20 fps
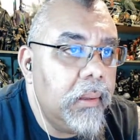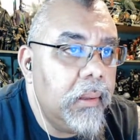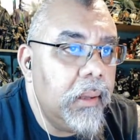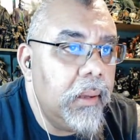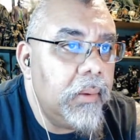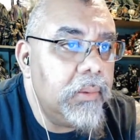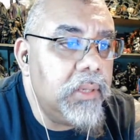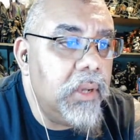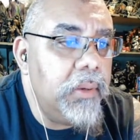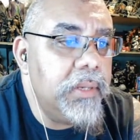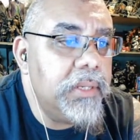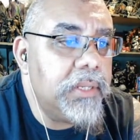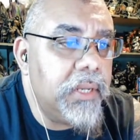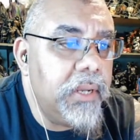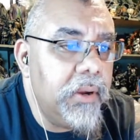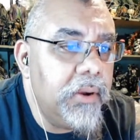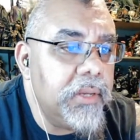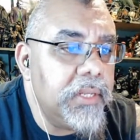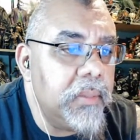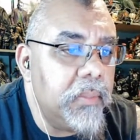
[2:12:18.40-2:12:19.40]
I was always
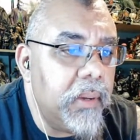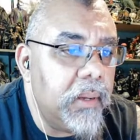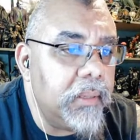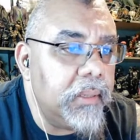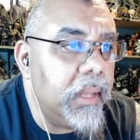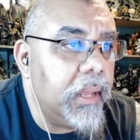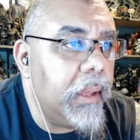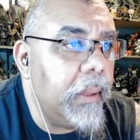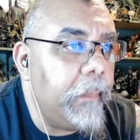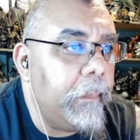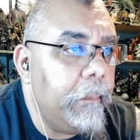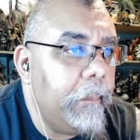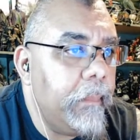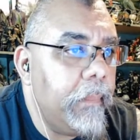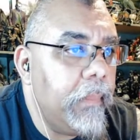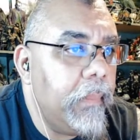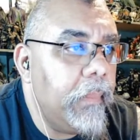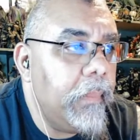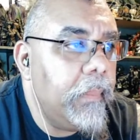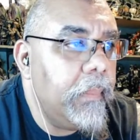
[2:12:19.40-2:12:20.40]
curious about that.
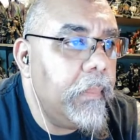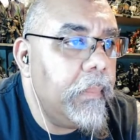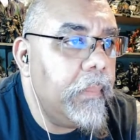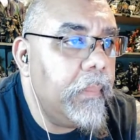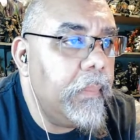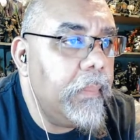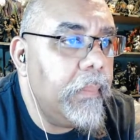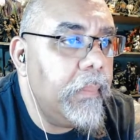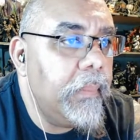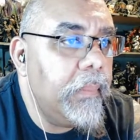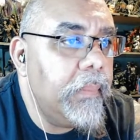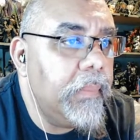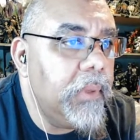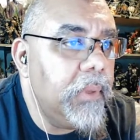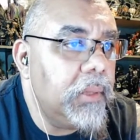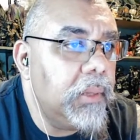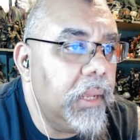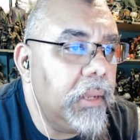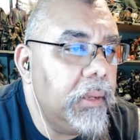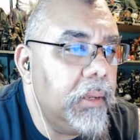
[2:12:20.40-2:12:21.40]

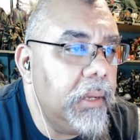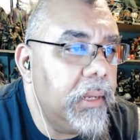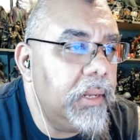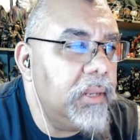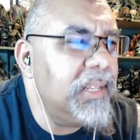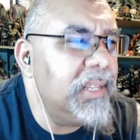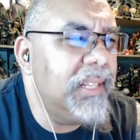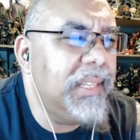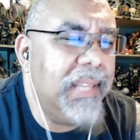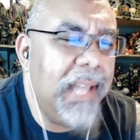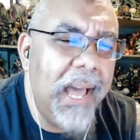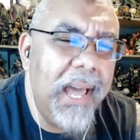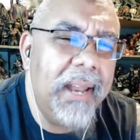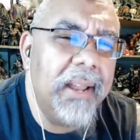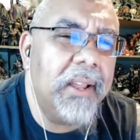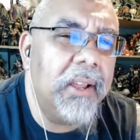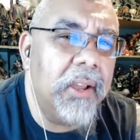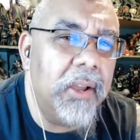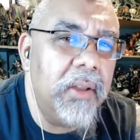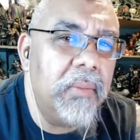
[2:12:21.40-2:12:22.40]
Looked like good. There's a lot
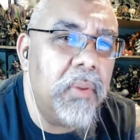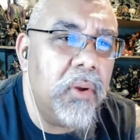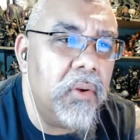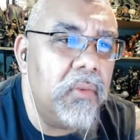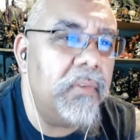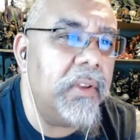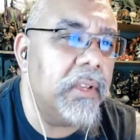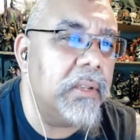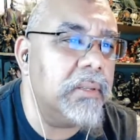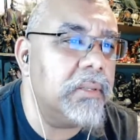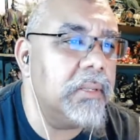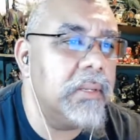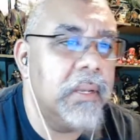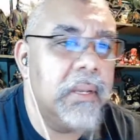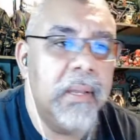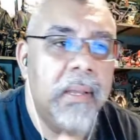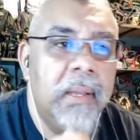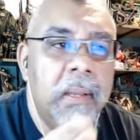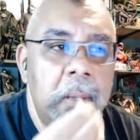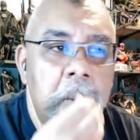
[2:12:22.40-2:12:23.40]
of good movies.
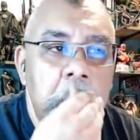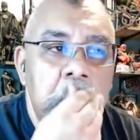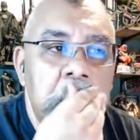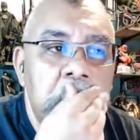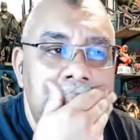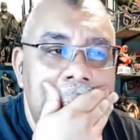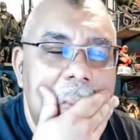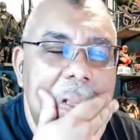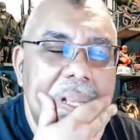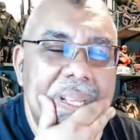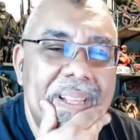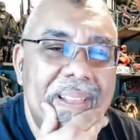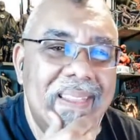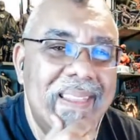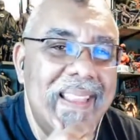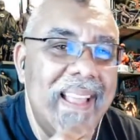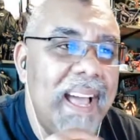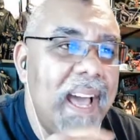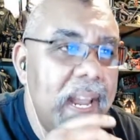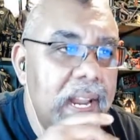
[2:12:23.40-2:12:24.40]
There's a
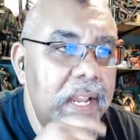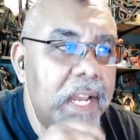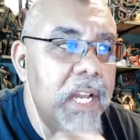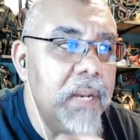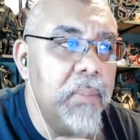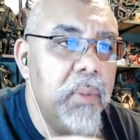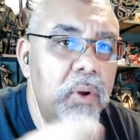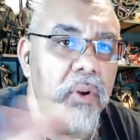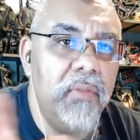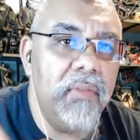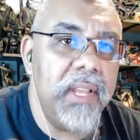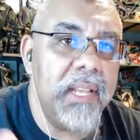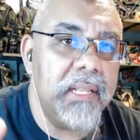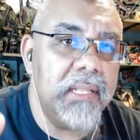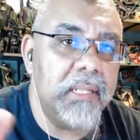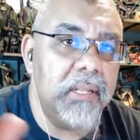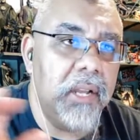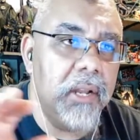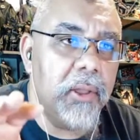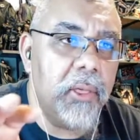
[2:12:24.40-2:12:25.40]
lot of good
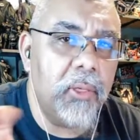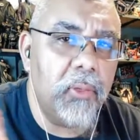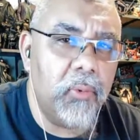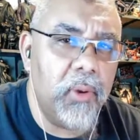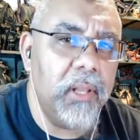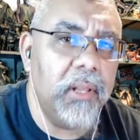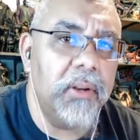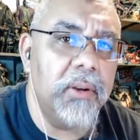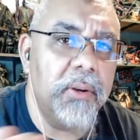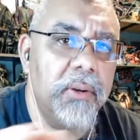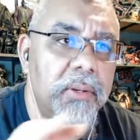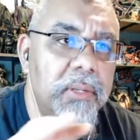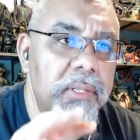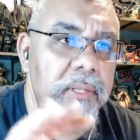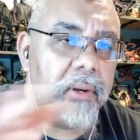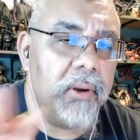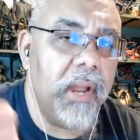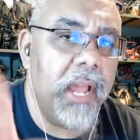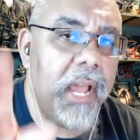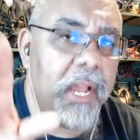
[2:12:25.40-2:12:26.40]
movies, good thrillers
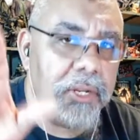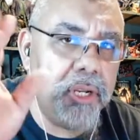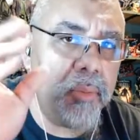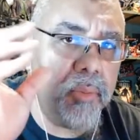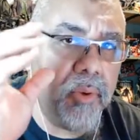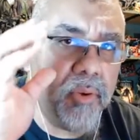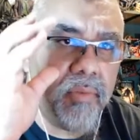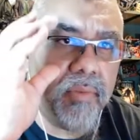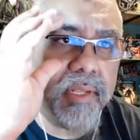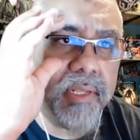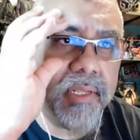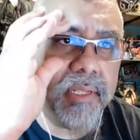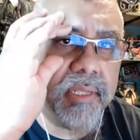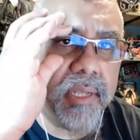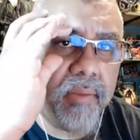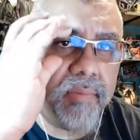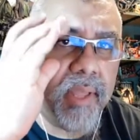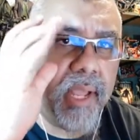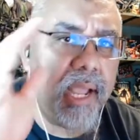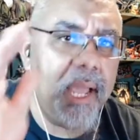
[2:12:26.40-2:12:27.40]
or action movies and
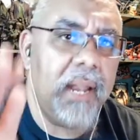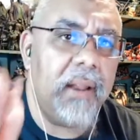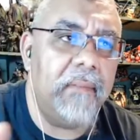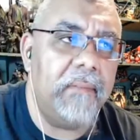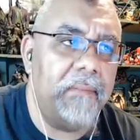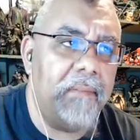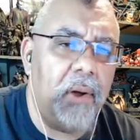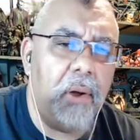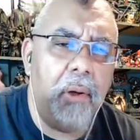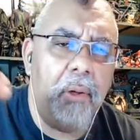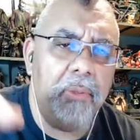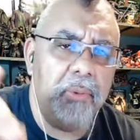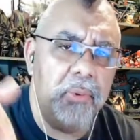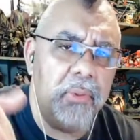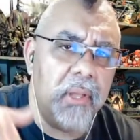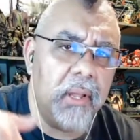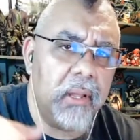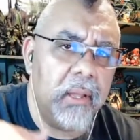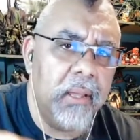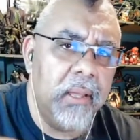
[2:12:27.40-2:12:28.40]
stuff that kind of fall through
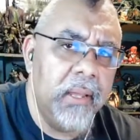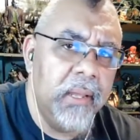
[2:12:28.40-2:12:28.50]
the,